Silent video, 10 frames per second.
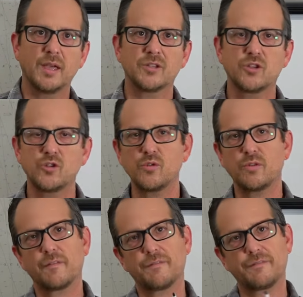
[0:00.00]

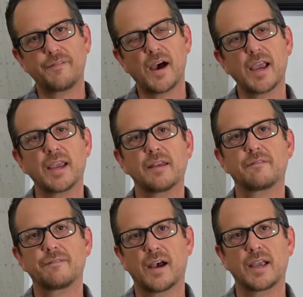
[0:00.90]
to
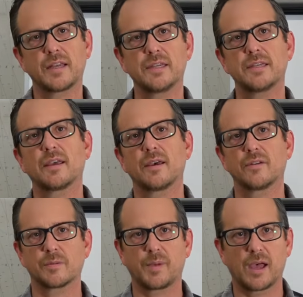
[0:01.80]
fine
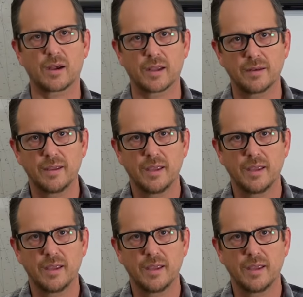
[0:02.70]
details about it.